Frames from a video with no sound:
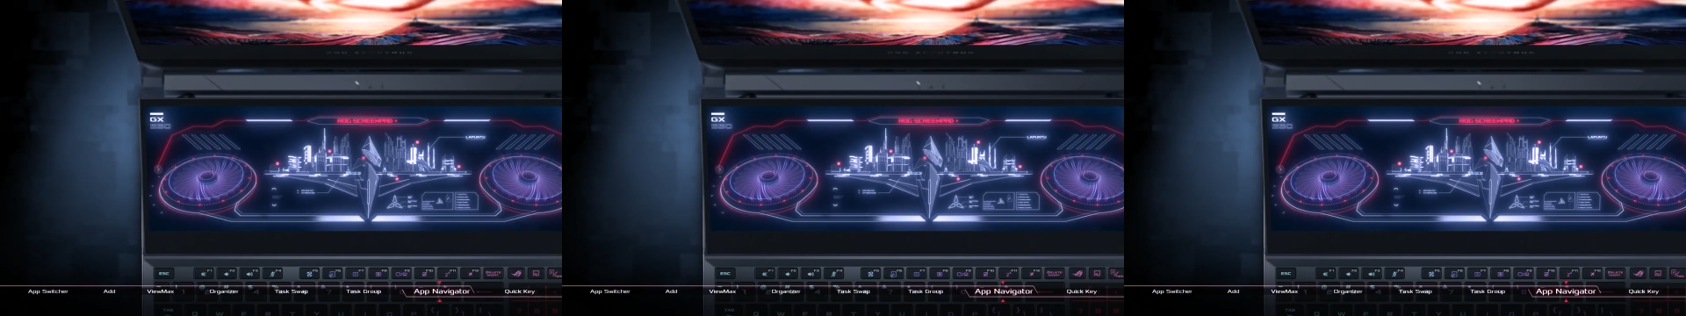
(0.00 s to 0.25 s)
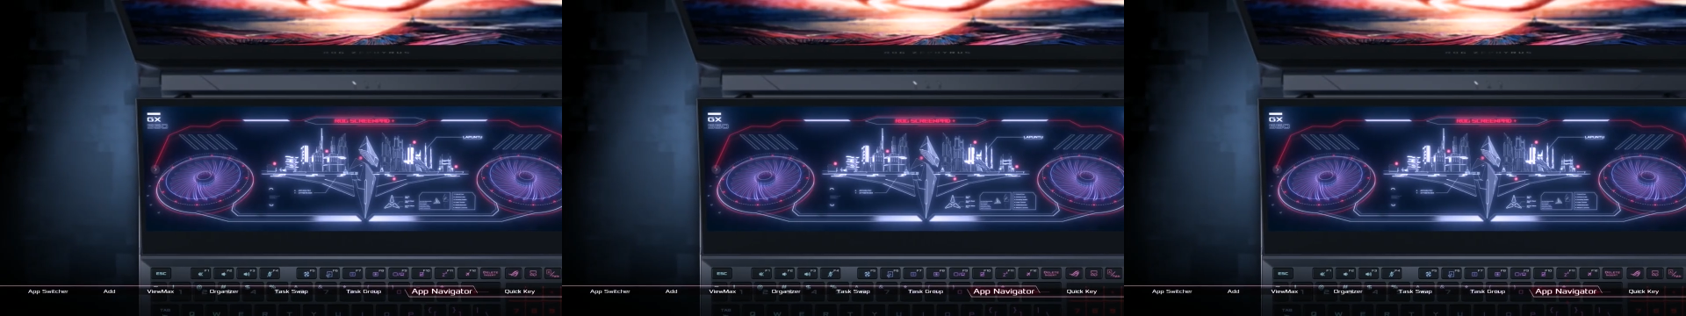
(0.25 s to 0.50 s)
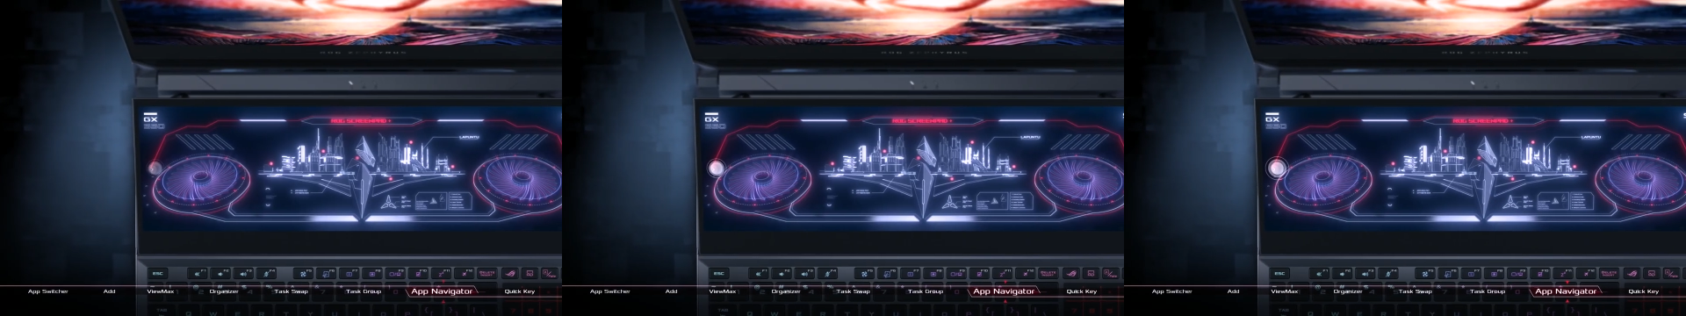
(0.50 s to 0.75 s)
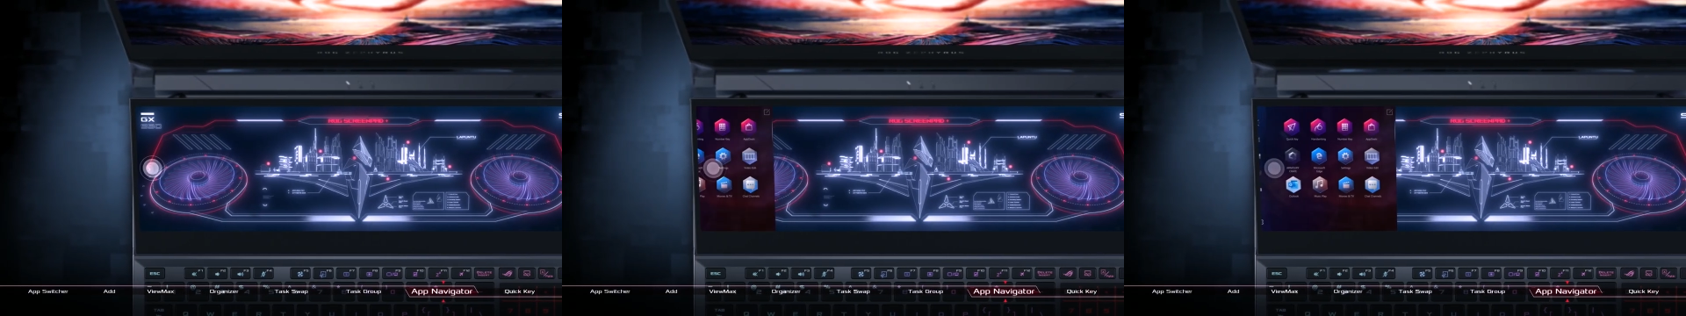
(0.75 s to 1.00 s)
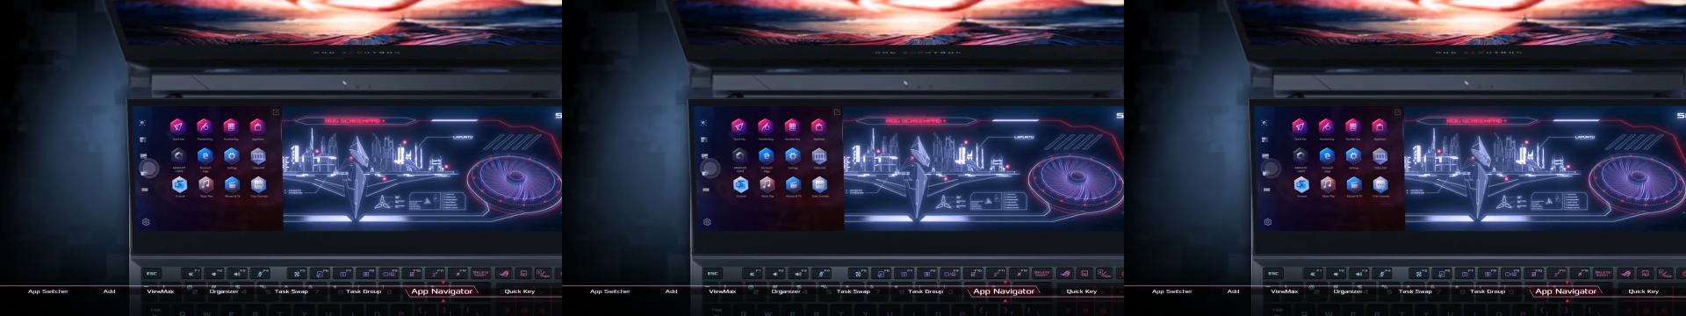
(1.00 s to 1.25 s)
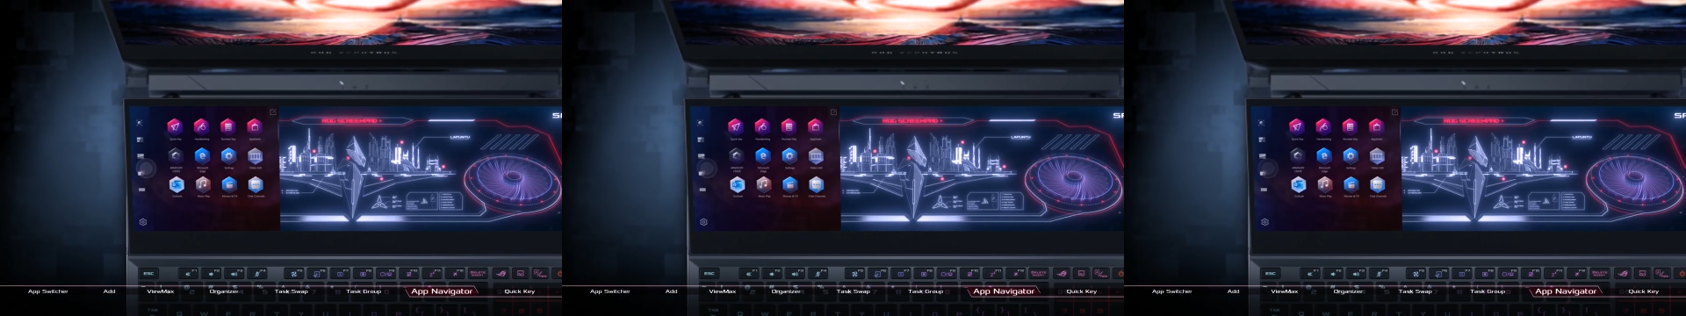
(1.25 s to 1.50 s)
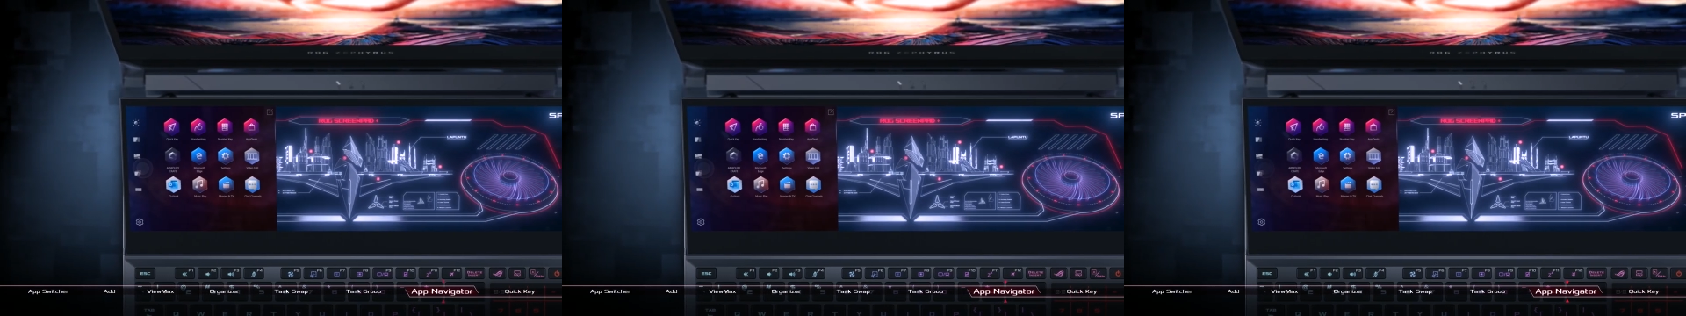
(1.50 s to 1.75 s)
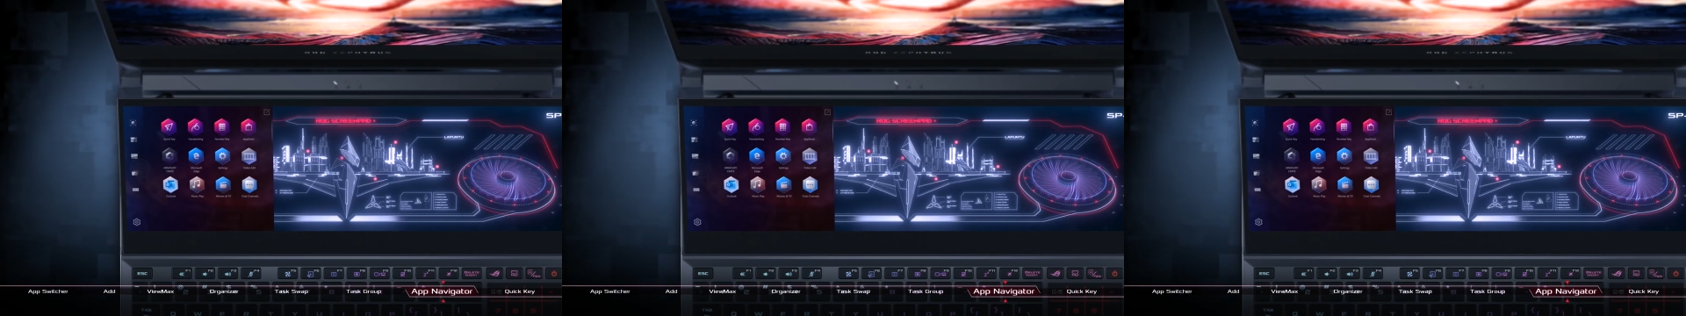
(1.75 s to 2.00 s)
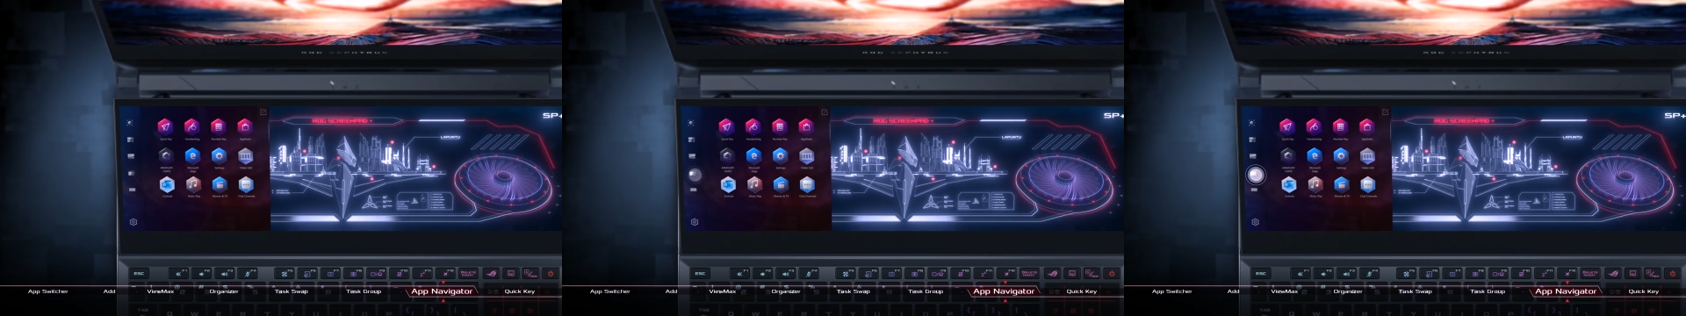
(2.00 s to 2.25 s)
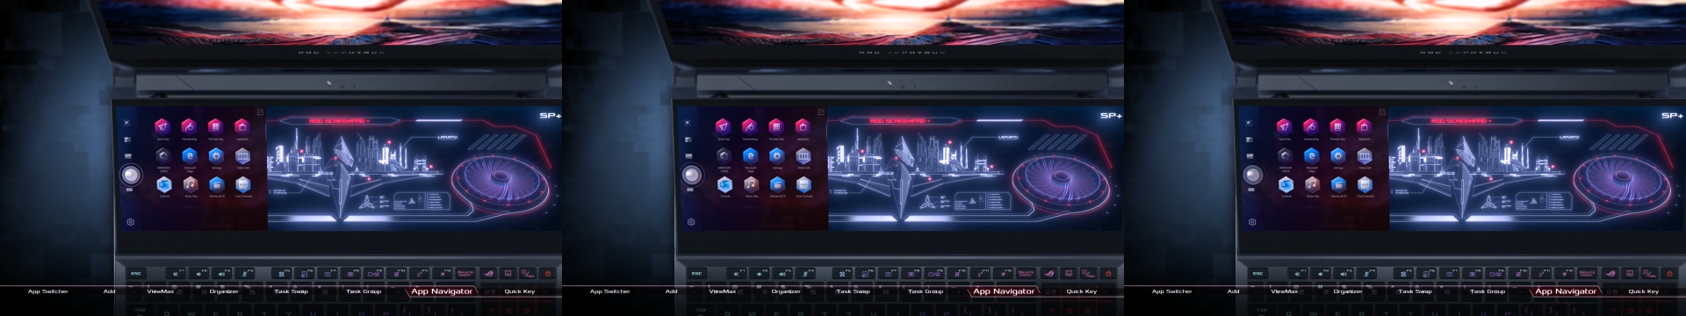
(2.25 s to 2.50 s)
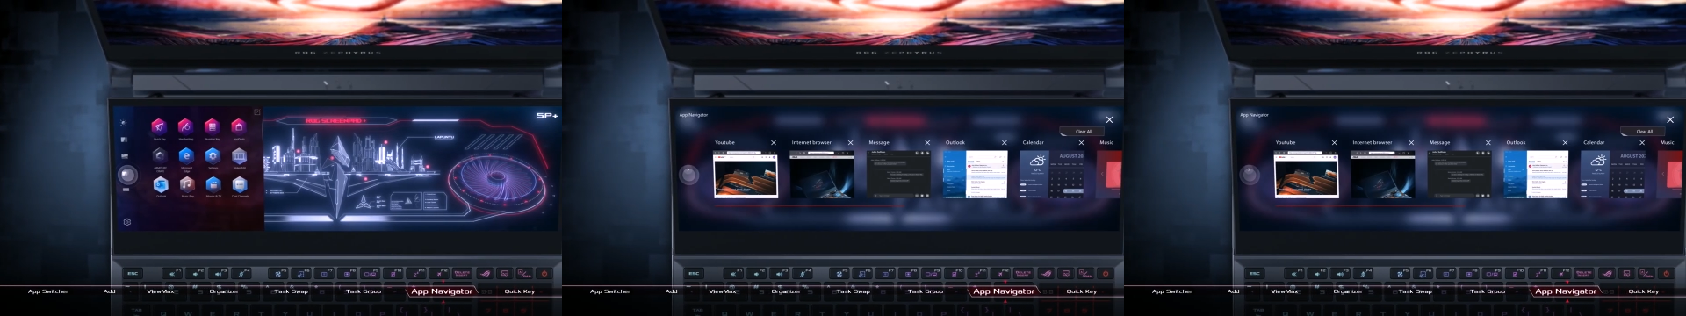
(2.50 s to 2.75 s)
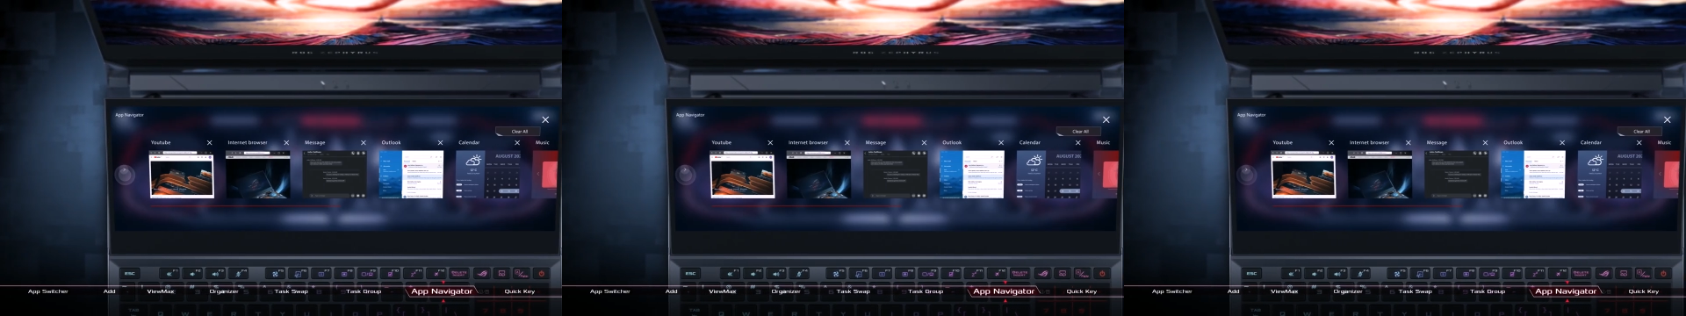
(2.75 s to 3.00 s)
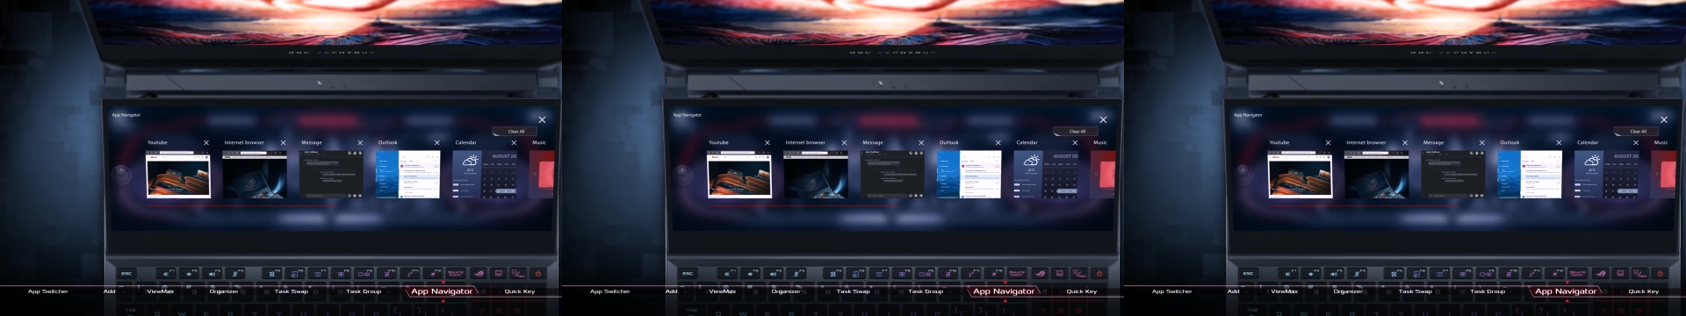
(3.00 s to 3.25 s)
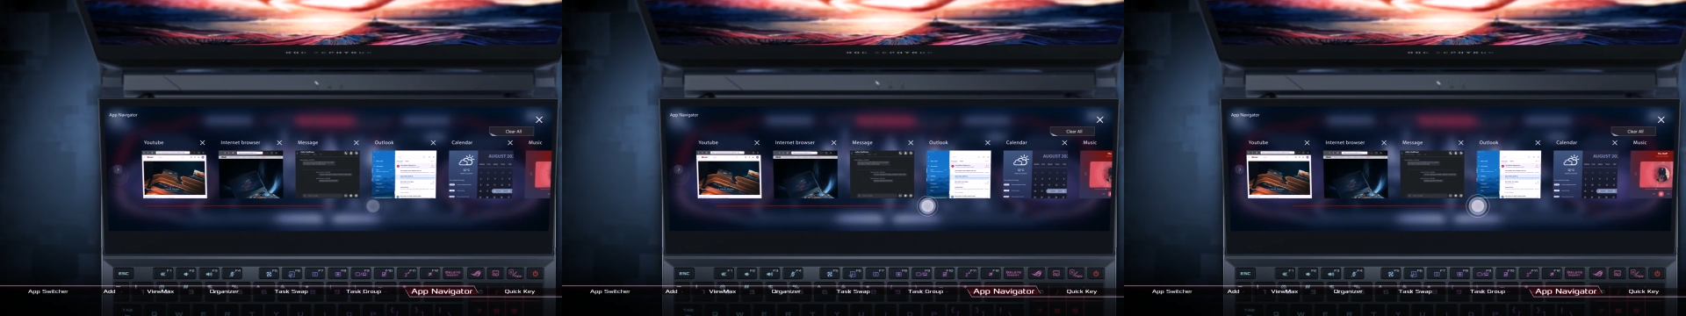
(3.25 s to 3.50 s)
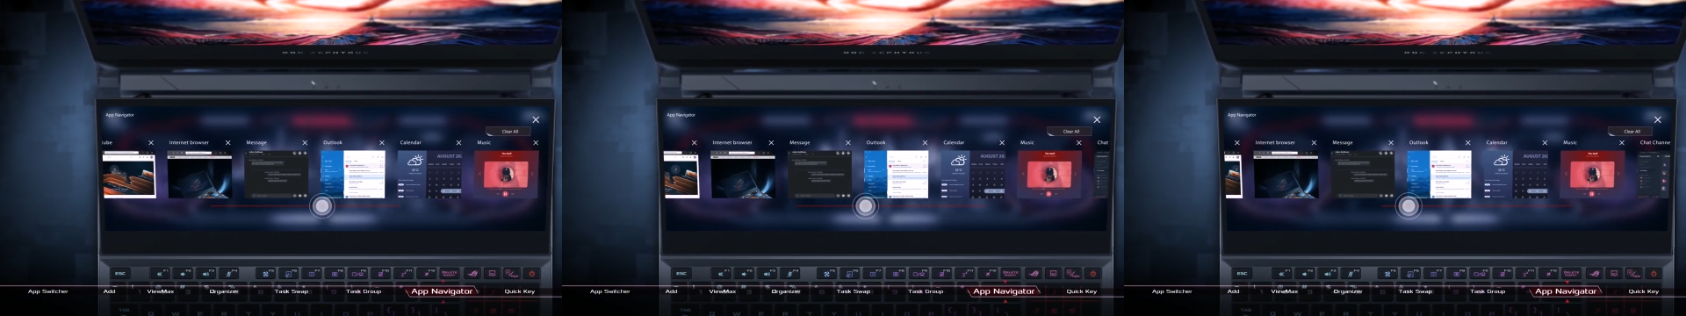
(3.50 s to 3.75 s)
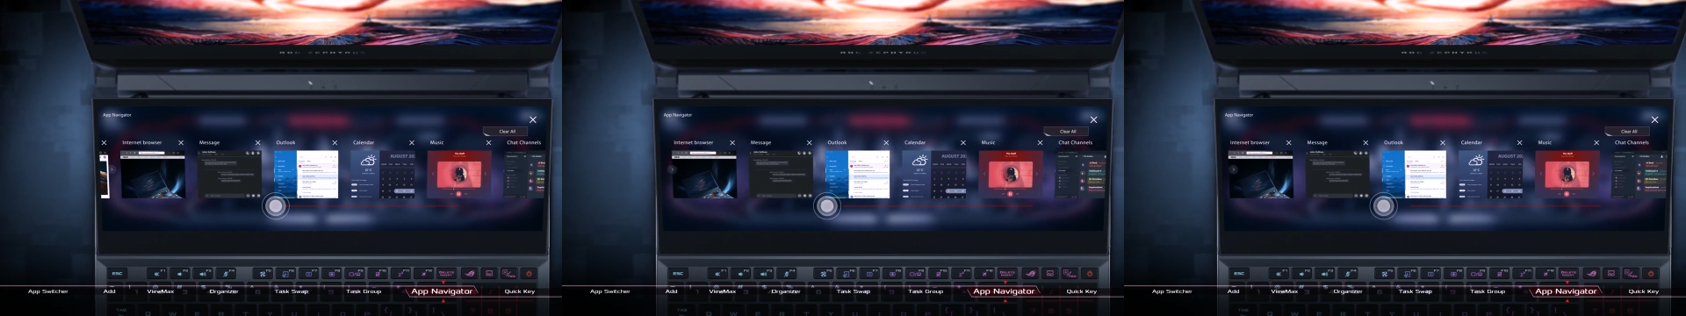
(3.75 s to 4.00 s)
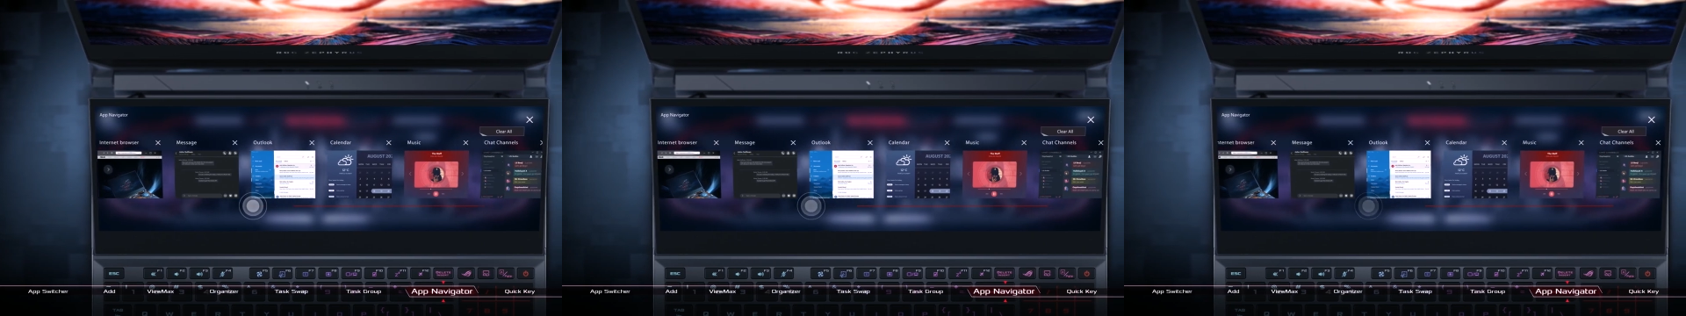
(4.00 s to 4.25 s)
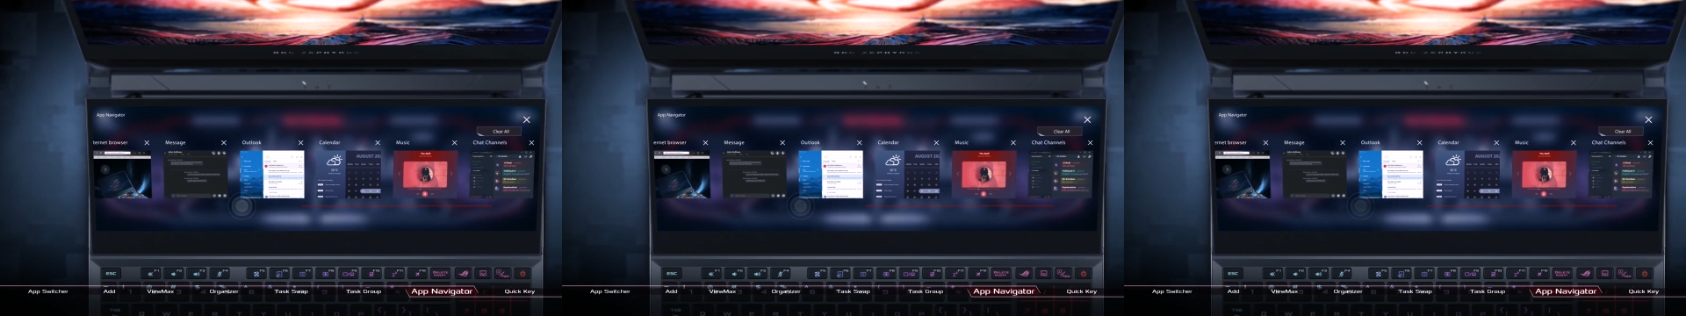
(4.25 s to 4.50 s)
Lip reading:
Nobody's mouth can be seen.